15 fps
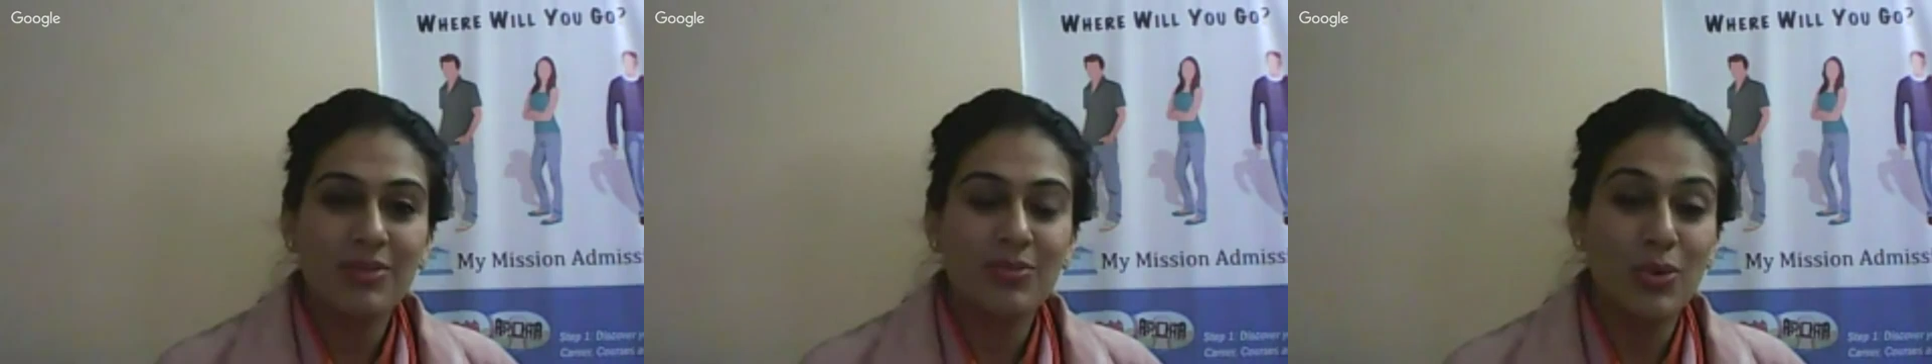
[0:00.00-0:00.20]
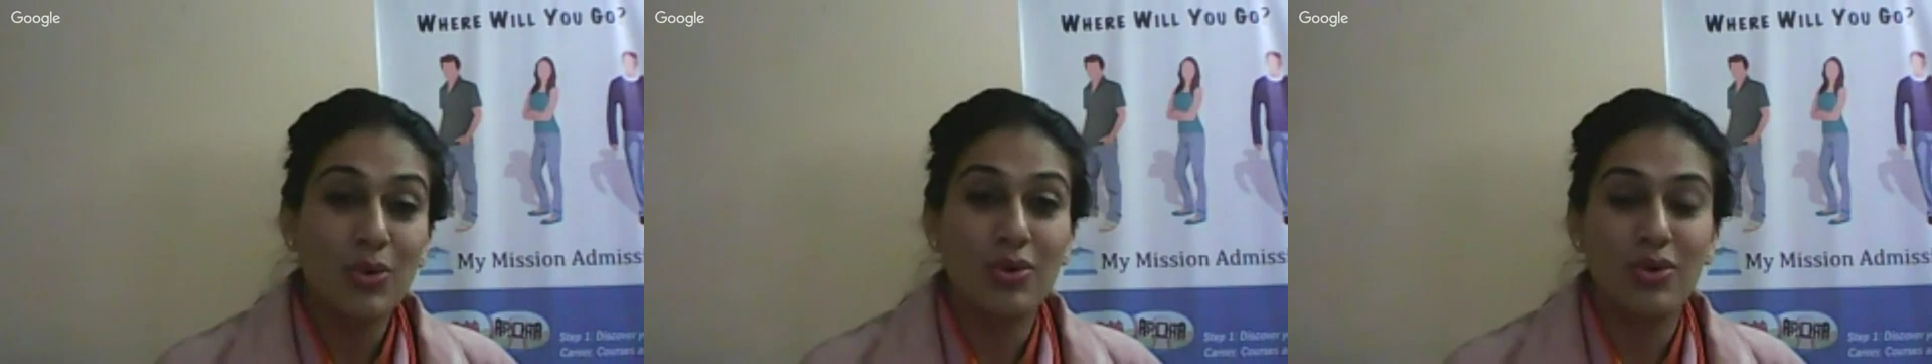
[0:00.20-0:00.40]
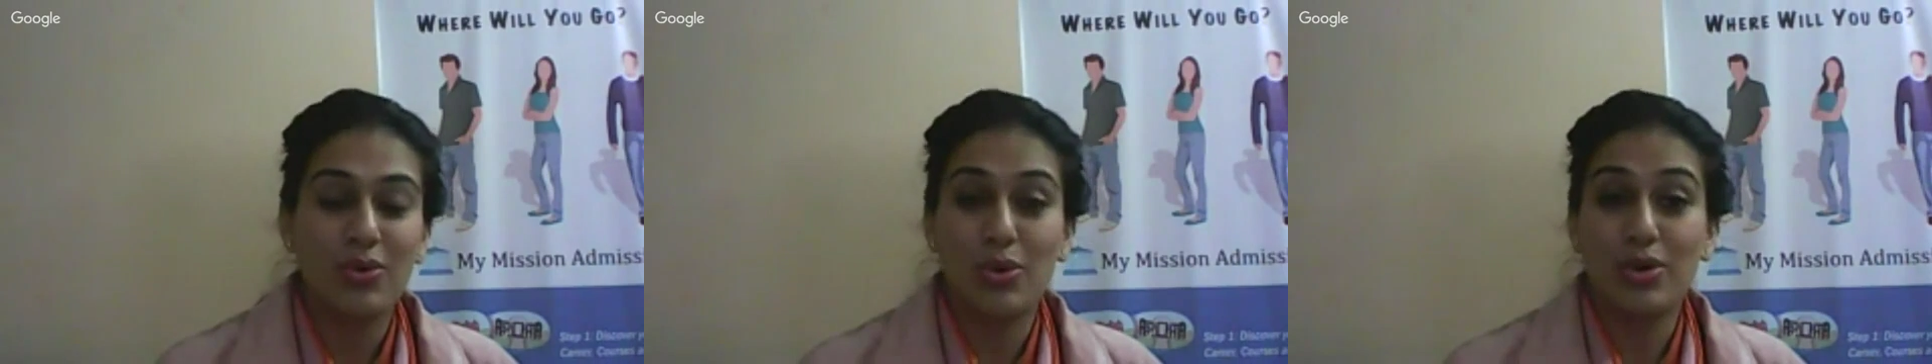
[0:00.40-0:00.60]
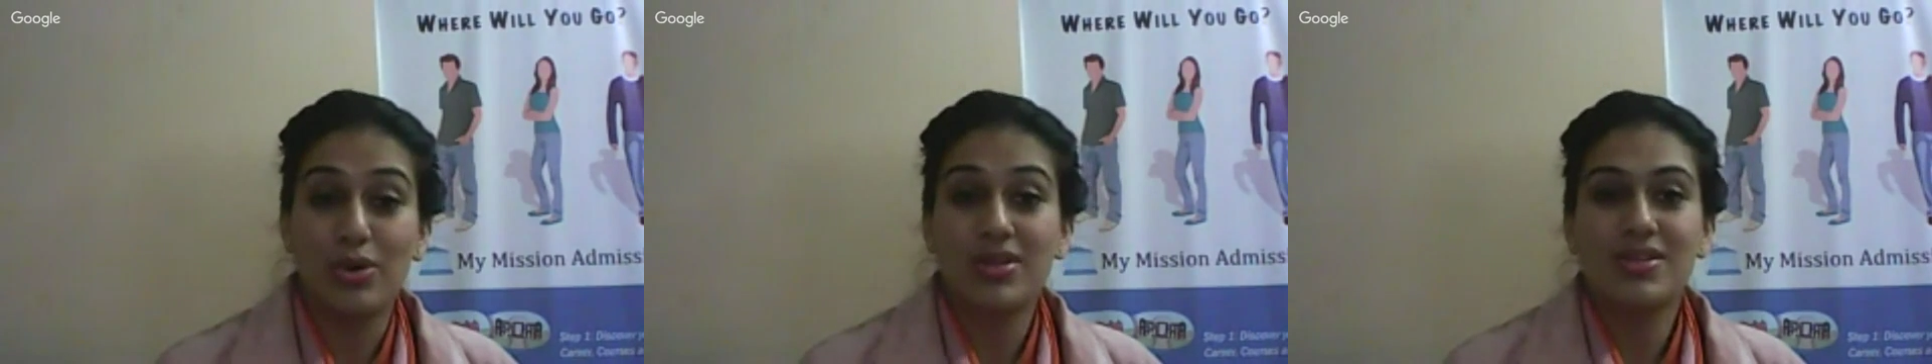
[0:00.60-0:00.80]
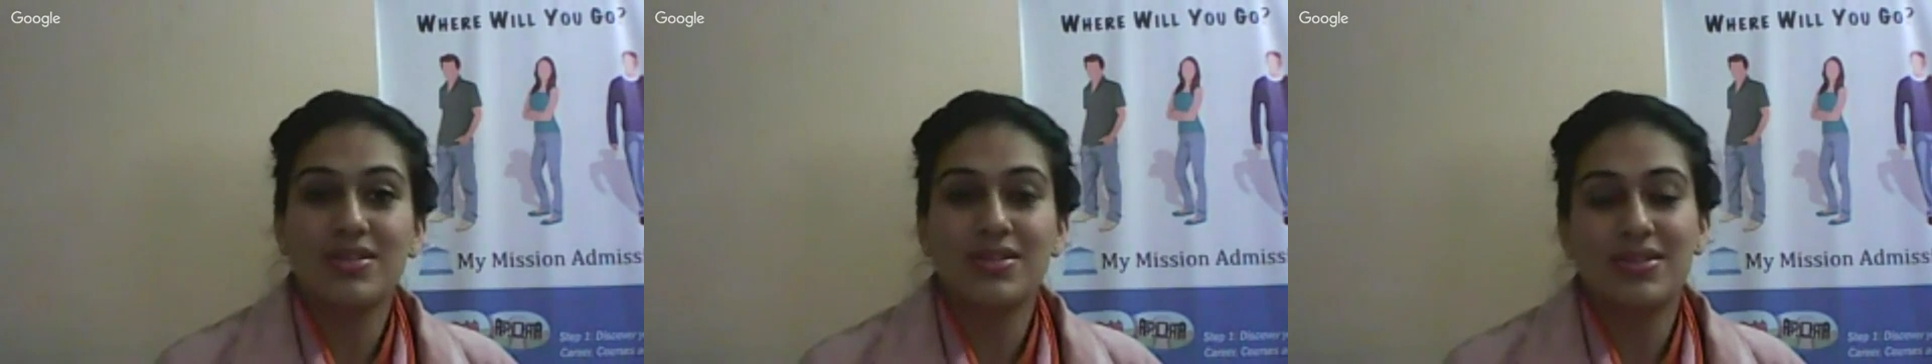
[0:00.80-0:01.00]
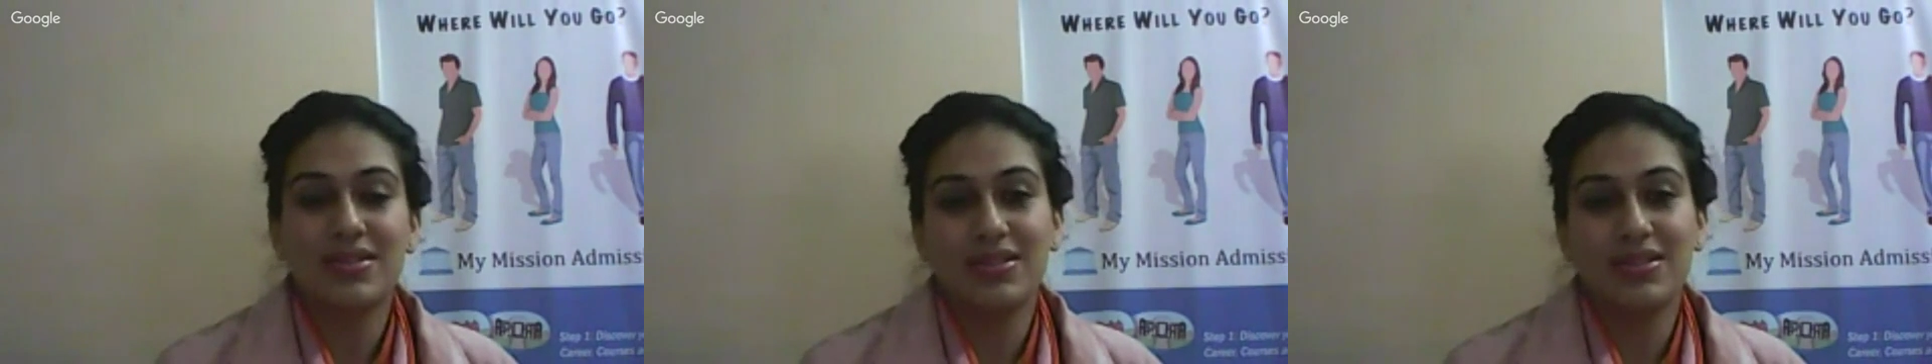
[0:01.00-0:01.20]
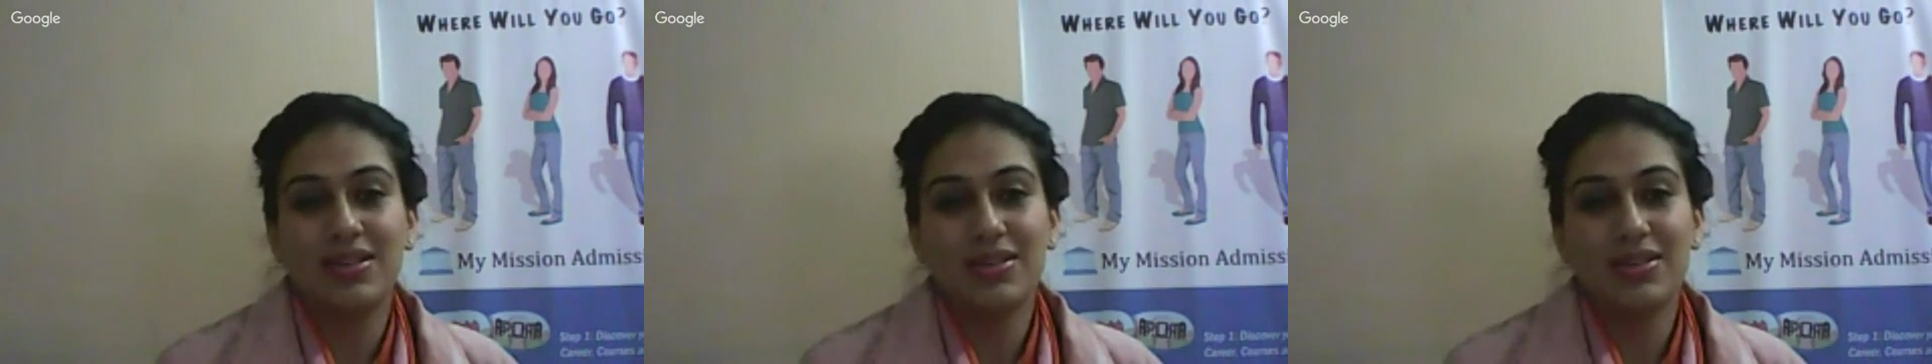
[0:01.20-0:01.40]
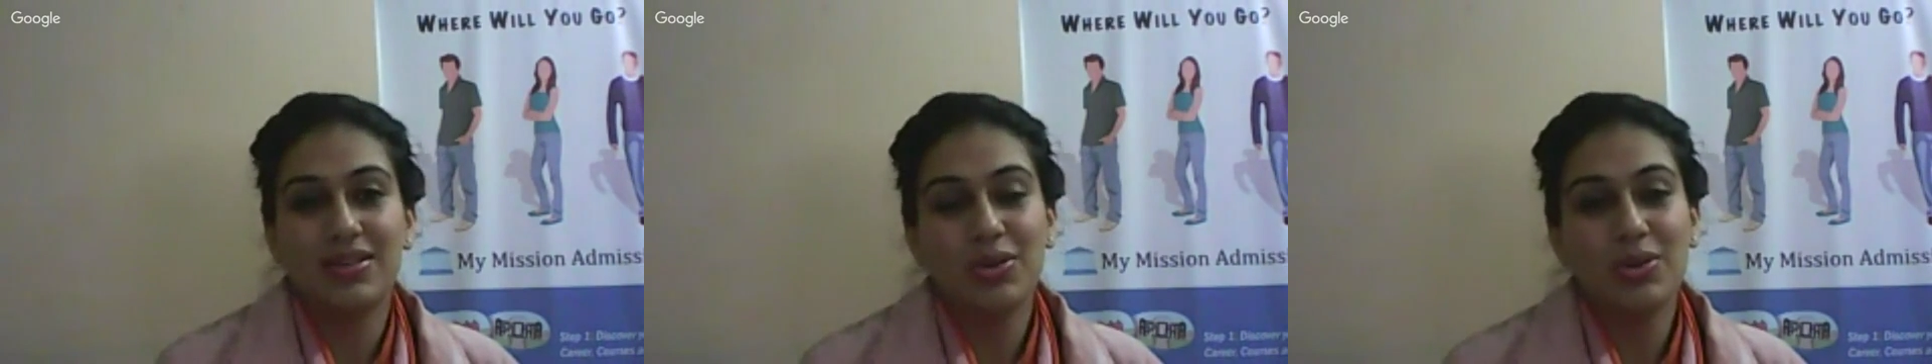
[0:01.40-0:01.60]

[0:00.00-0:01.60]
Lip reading: more. What is the,